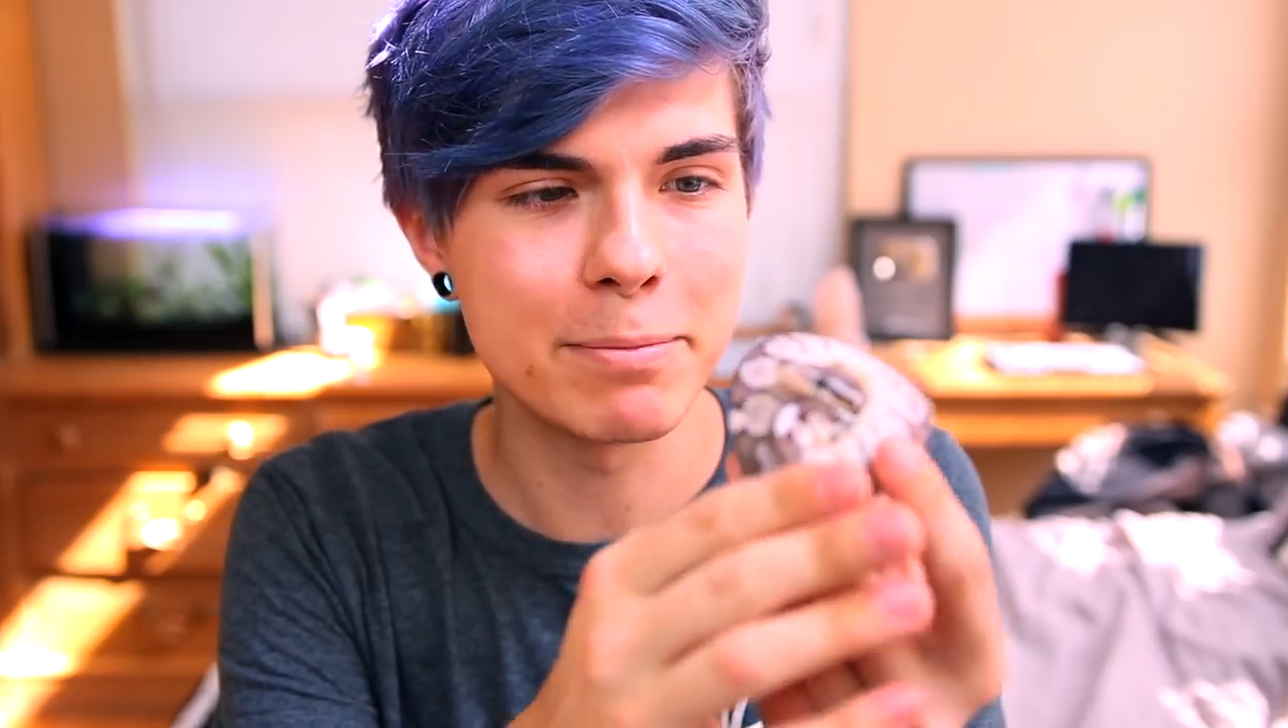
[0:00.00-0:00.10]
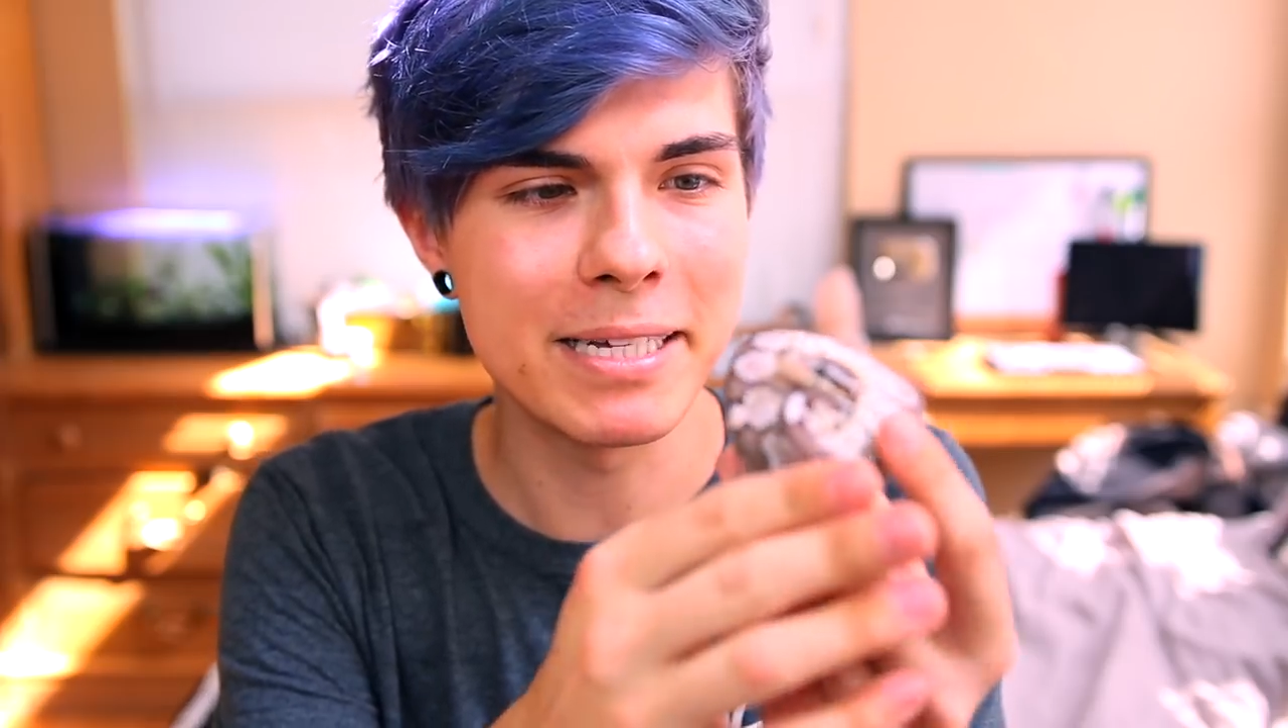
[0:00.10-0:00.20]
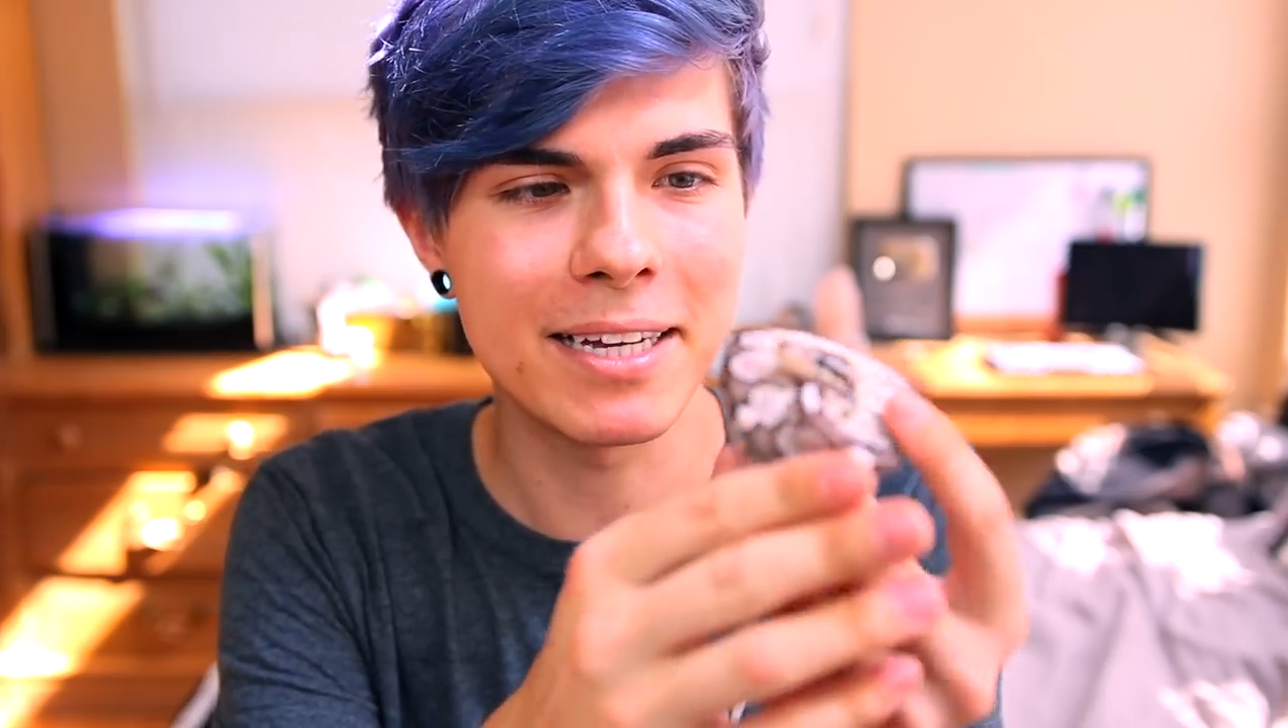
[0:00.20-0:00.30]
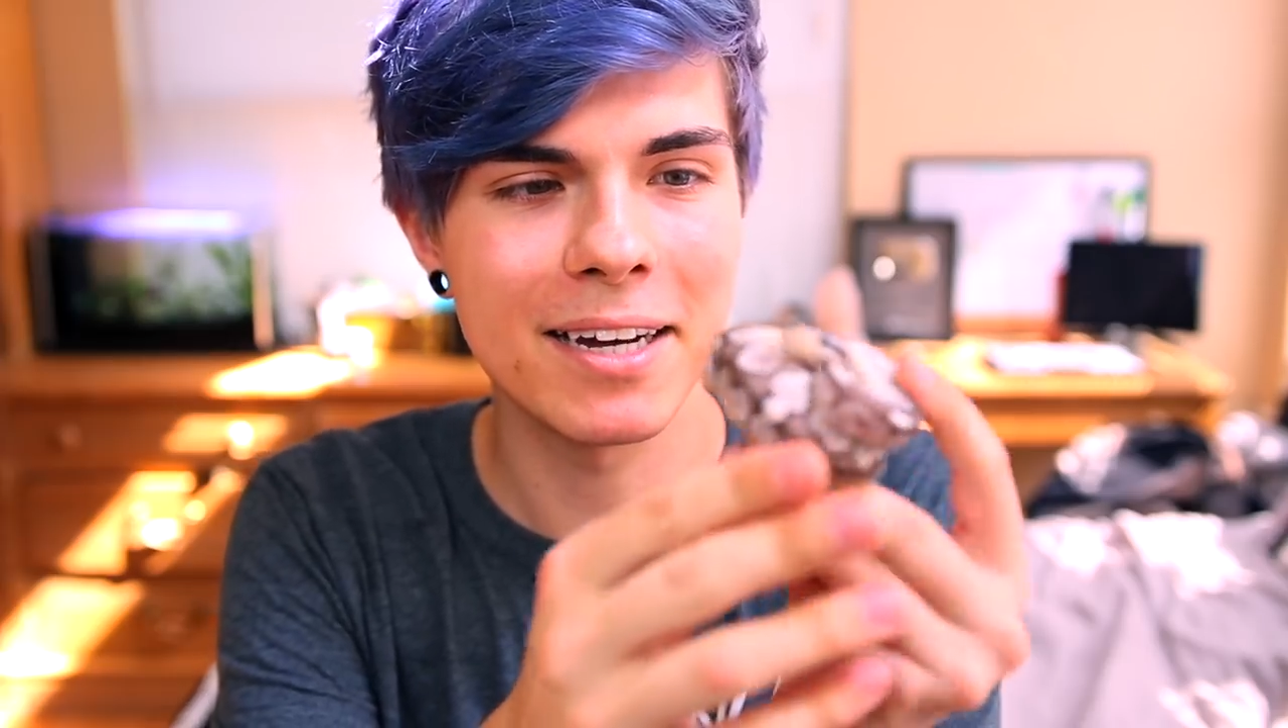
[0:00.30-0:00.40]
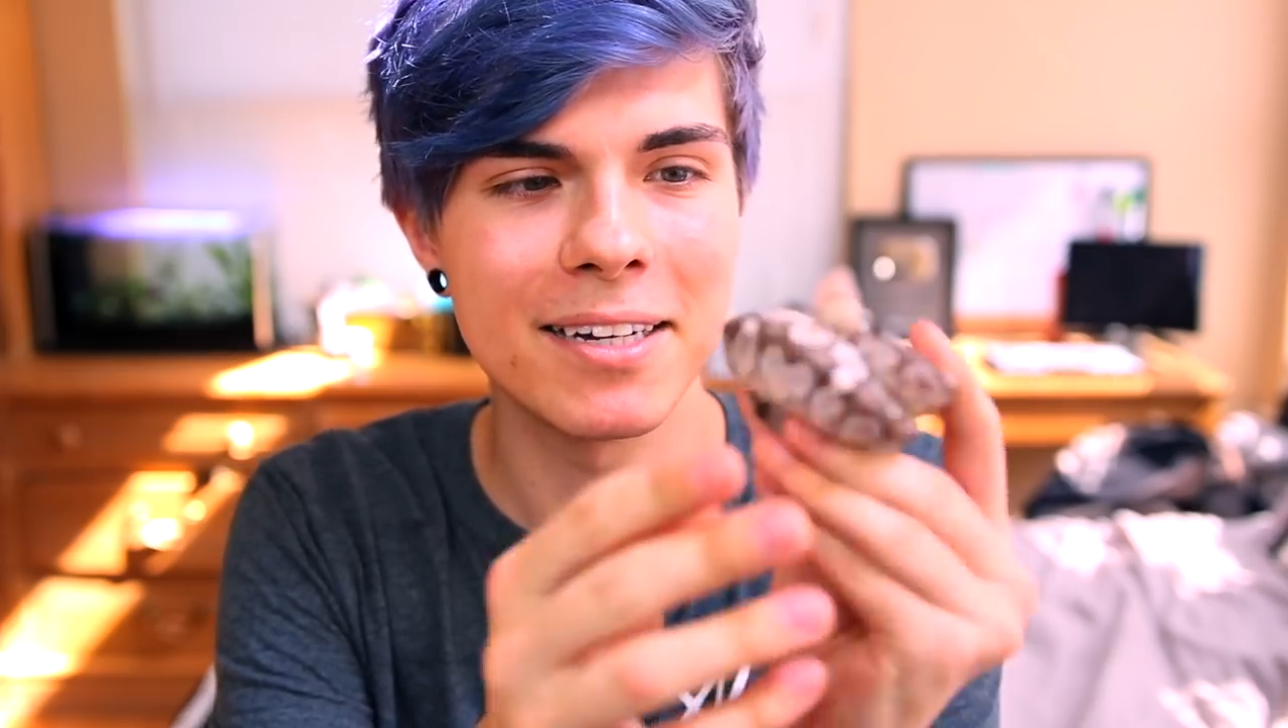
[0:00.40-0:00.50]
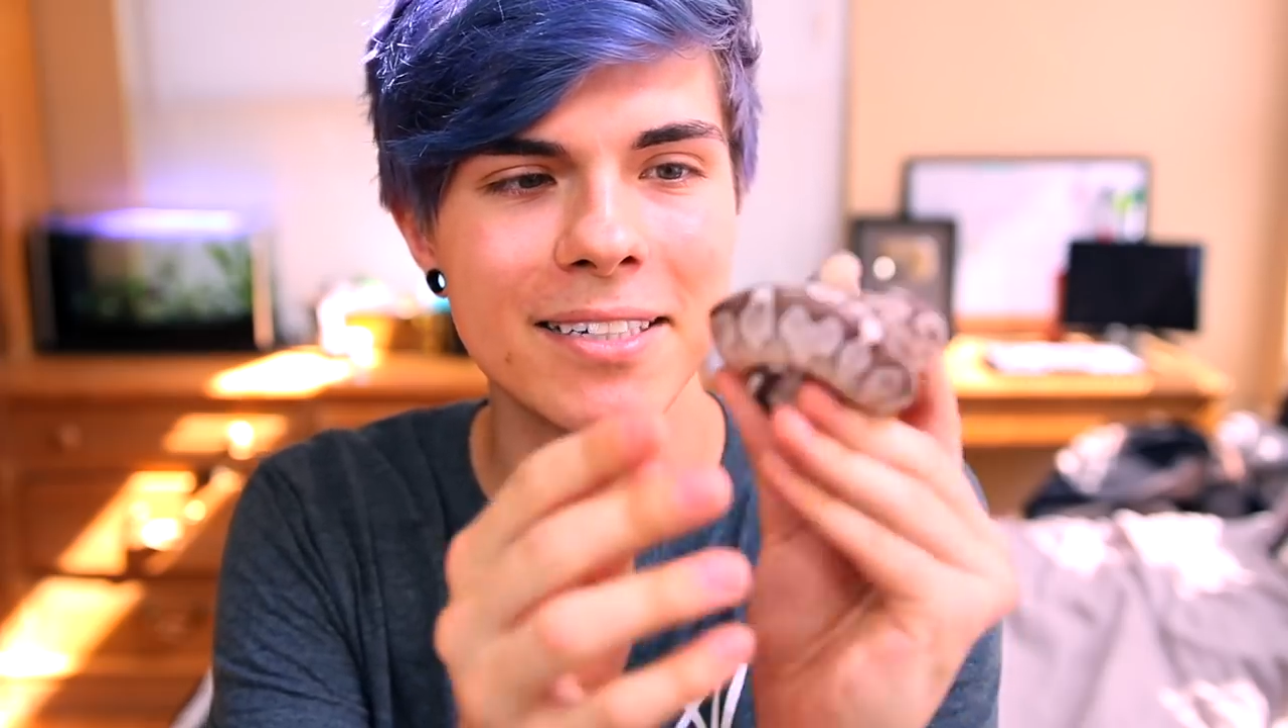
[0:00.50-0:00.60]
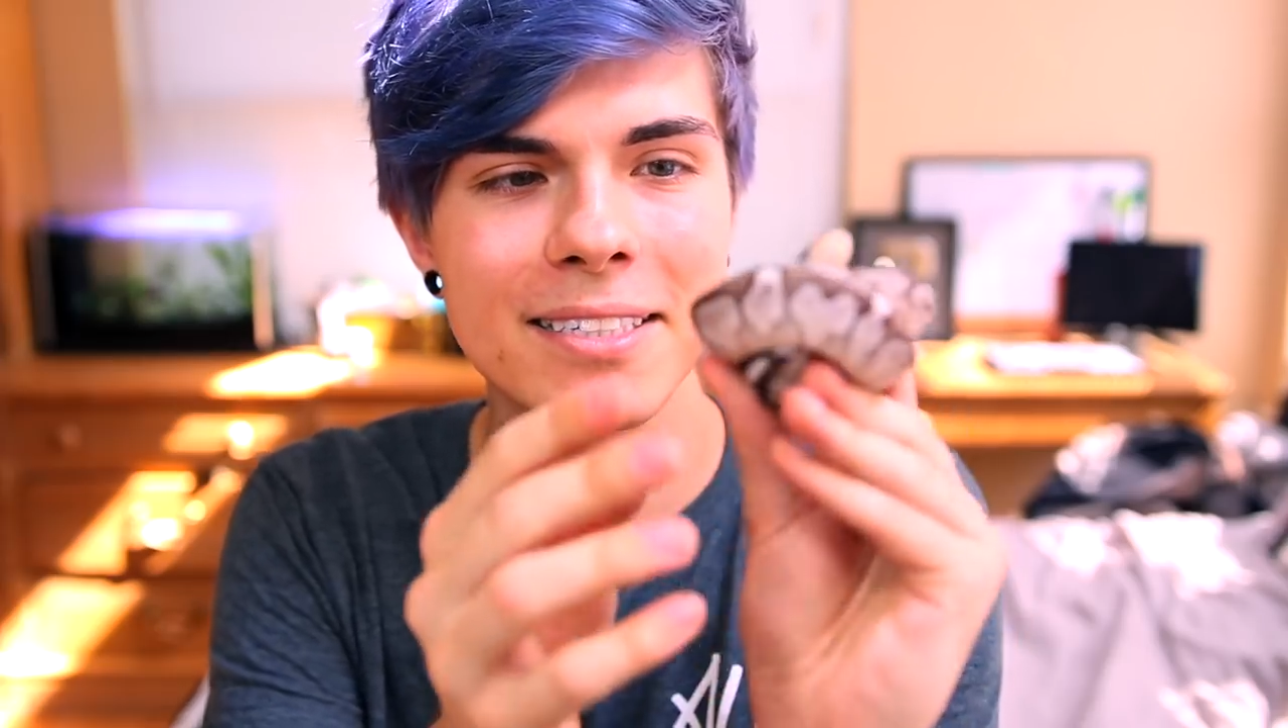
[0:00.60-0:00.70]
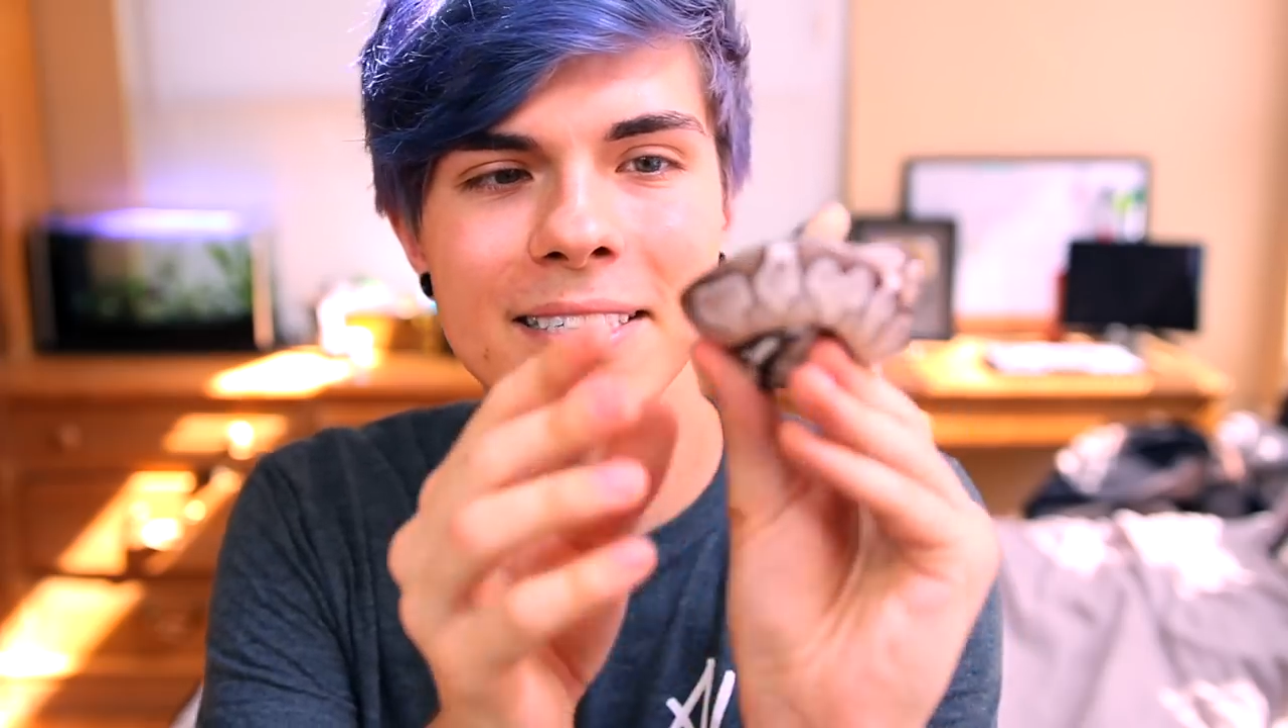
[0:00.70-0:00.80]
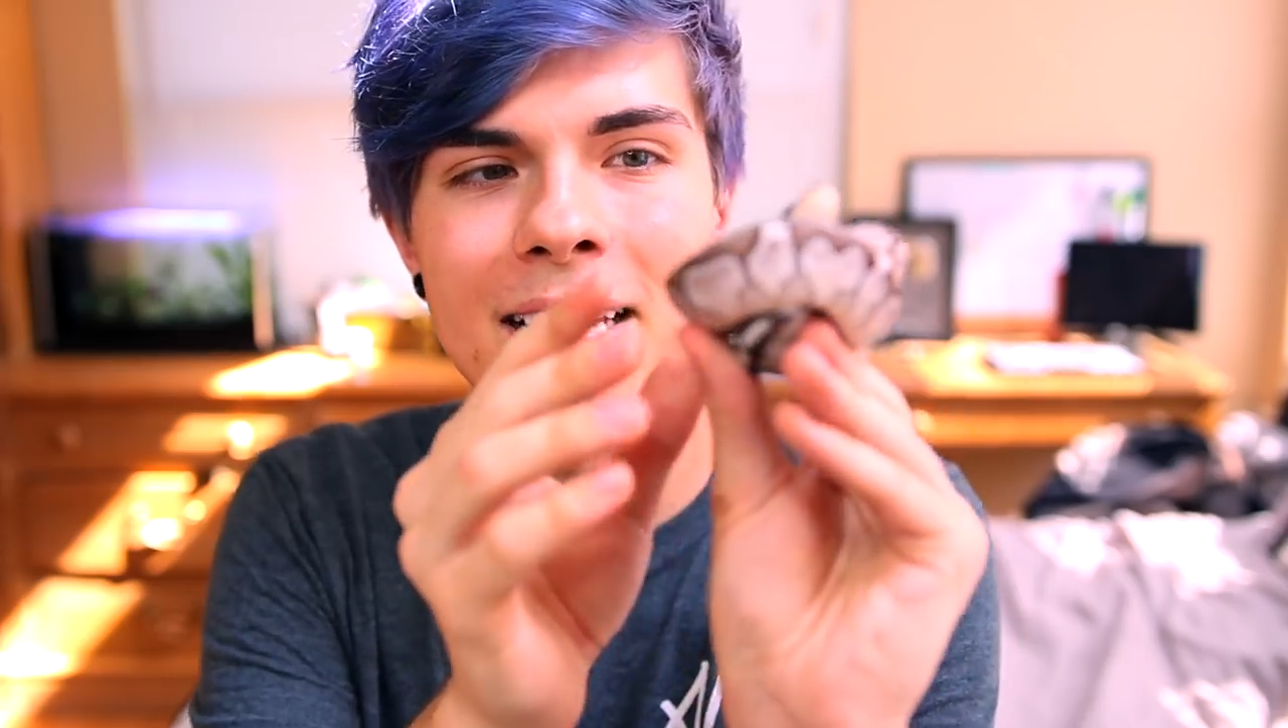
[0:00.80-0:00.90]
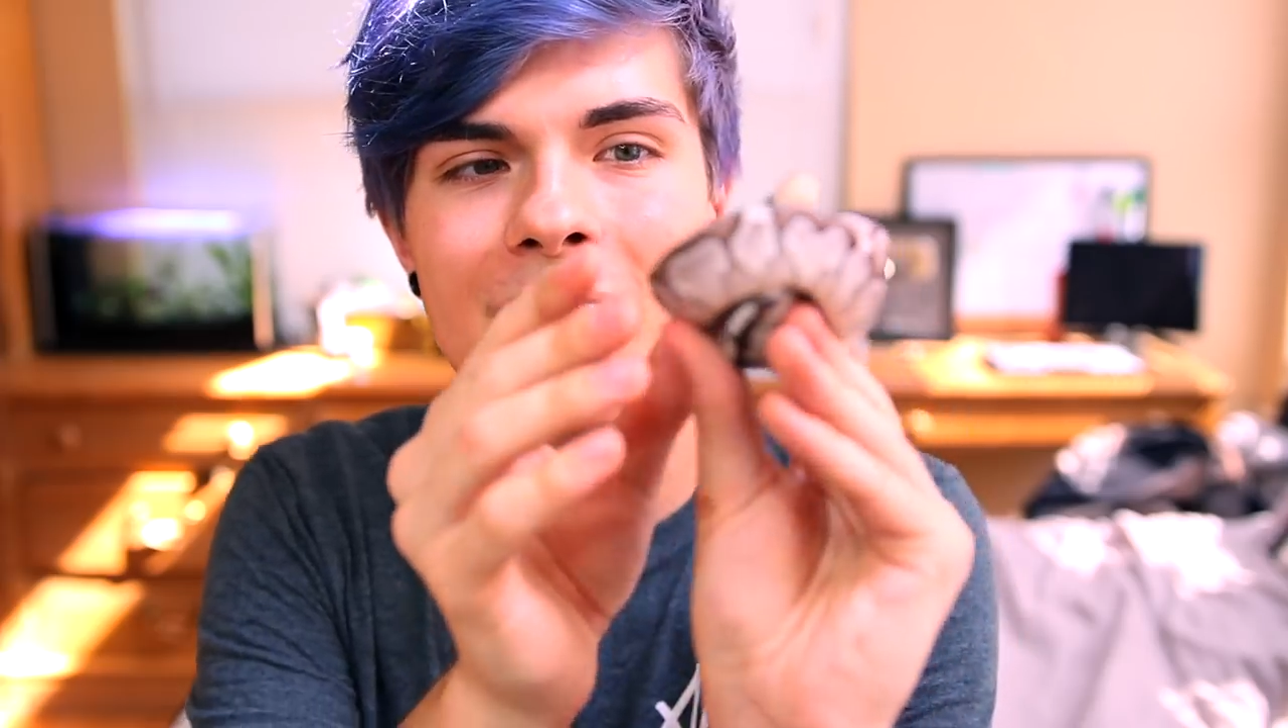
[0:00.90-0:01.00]

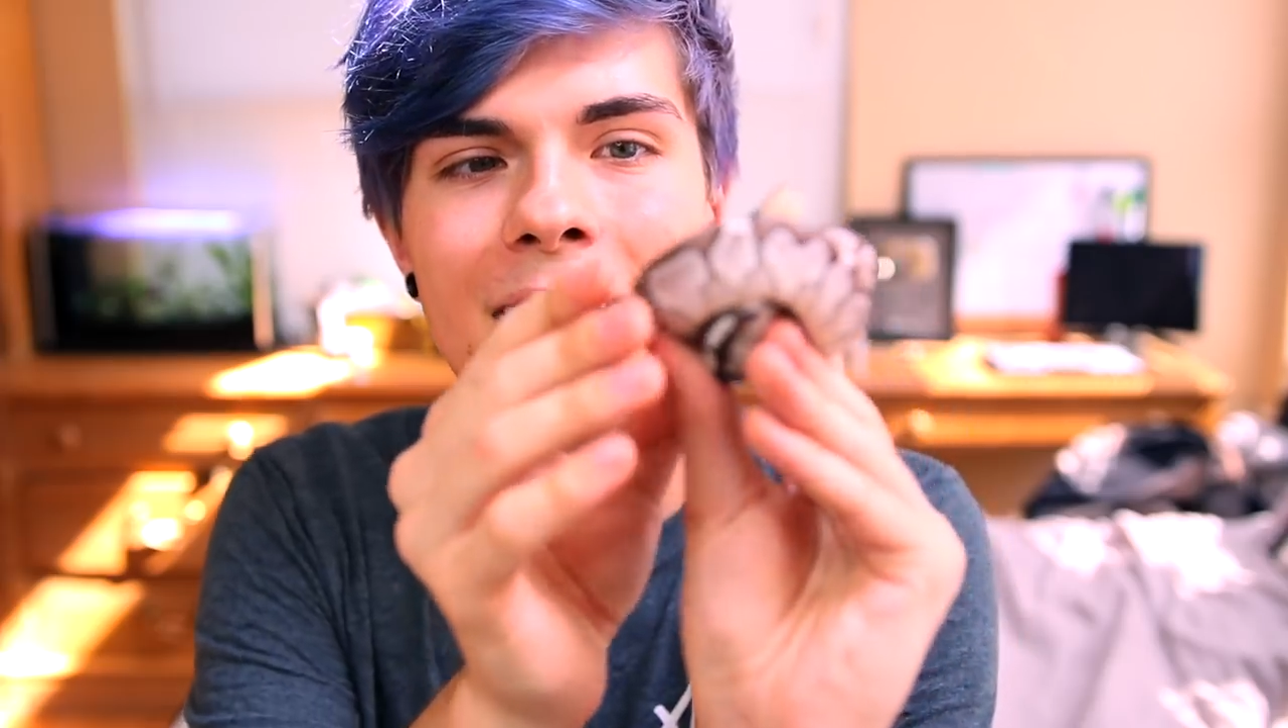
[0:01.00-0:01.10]
because